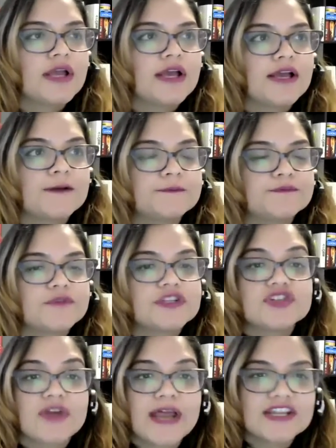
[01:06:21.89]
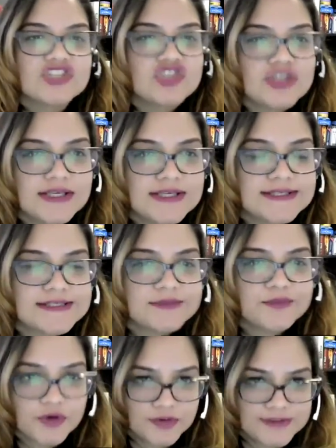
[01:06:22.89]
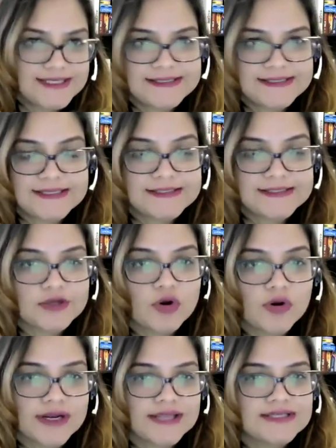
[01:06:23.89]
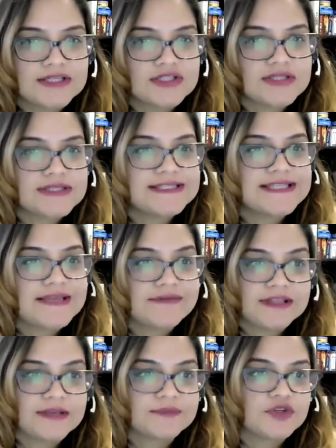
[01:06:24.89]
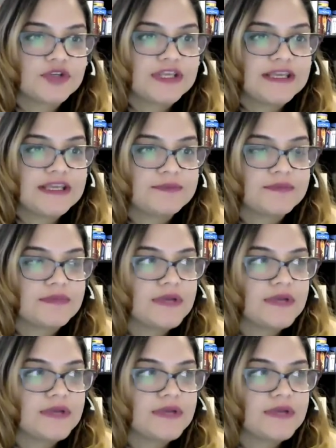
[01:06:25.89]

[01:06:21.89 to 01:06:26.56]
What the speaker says: the strategies and processes that organizations develop to keep